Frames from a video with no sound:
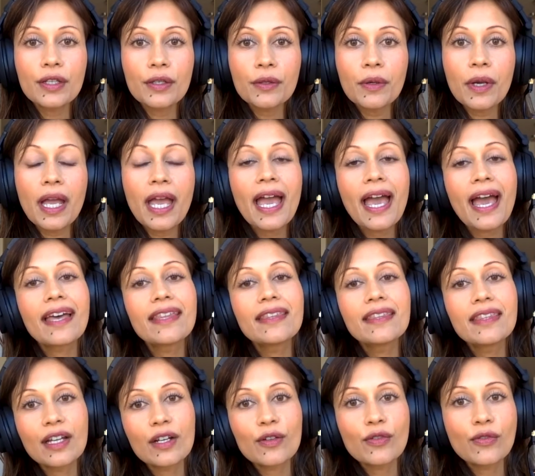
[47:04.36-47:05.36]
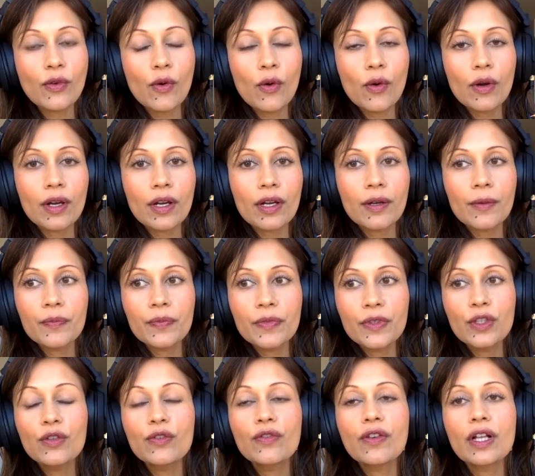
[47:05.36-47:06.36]
you, and therefore
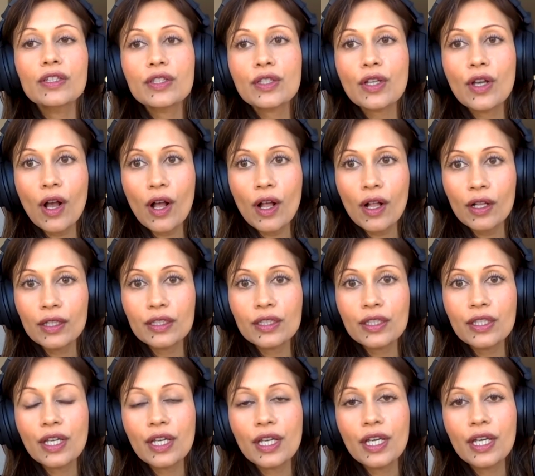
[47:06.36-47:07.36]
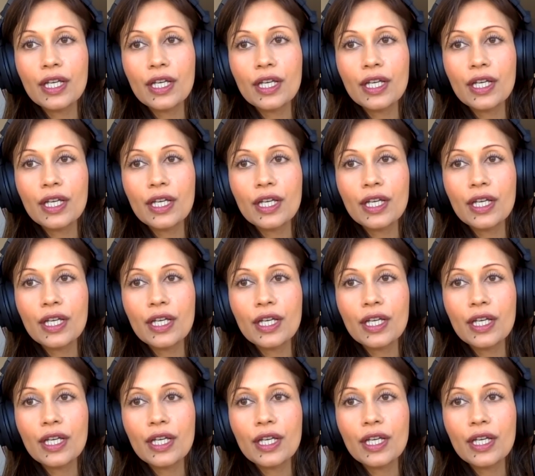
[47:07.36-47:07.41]
you felt called